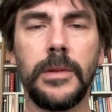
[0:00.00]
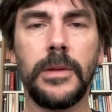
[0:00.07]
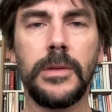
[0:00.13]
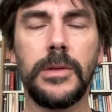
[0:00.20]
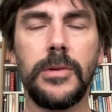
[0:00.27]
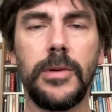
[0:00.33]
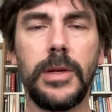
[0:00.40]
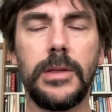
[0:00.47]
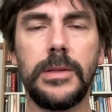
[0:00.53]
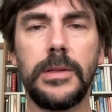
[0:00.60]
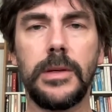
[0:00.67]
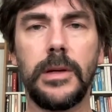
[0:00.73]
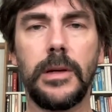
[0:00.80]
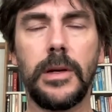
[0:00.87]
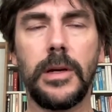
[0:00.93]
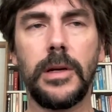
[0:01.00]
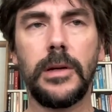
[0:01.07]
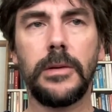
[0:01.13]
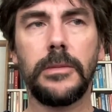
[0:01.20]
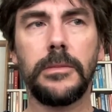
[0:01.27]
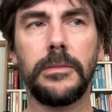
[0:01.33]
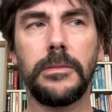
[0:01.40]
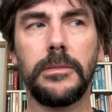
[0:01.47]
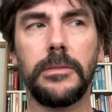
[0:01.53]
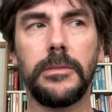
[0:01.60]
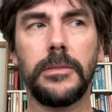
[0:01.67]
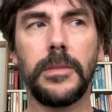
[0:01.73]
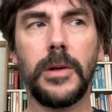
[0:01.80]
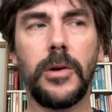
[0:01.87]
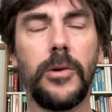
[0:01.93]
So it's a
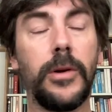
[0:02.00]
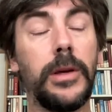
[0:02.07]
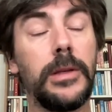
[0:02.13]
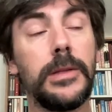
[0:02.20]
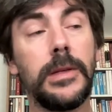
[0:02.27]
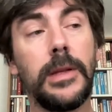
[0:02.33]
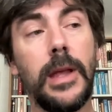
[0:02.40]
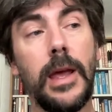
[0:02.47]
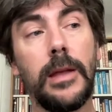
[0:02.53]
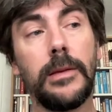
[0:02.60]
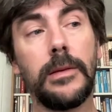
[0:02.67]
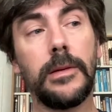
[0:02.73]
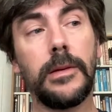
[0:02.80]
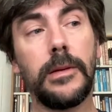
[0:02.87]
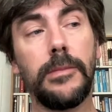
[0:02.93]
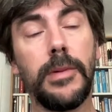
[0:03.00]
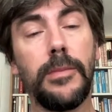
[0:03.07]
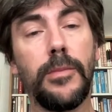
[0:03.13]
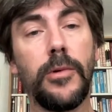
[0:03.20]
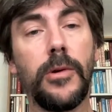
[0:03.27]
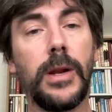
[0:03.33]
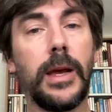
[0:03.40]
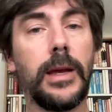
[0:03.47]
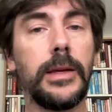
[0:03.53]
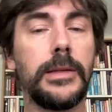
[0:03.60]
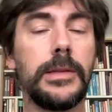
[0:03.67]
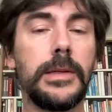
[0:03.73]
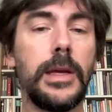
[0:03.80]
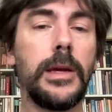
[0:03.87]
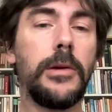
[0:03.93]
coincidental, but more like a
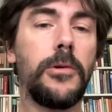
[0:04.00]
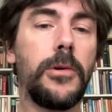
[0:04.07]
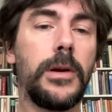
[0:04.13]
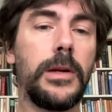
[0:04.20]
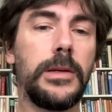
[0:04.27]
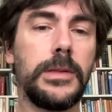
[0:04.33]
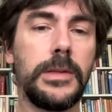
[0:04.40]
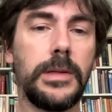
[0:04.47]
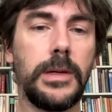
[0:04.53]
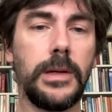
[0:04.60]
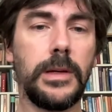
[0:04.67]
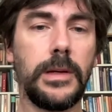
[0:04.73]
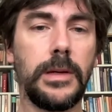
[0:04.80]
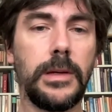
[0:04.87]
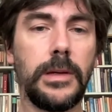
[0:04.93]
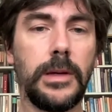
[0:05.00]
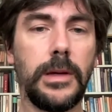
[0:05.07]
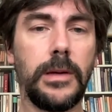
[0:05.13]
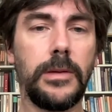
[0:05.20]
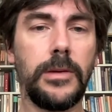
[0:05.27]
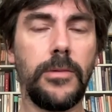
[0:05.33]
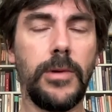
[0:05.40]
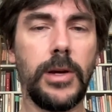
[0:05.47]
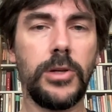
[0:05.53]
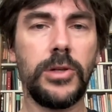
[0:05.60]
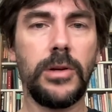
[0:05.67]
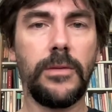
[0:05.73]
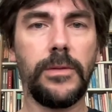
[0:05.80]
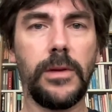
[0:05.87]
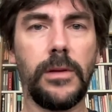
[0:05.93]
synchronistic
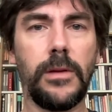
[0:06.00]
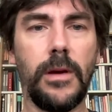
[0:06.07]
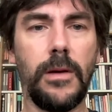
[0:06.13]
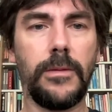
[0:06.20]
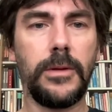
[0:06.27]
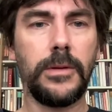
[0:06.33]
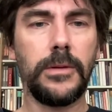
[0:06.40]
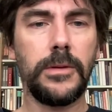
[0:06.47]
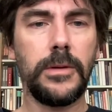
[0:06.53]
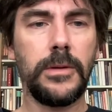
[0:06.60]
direction of the novel.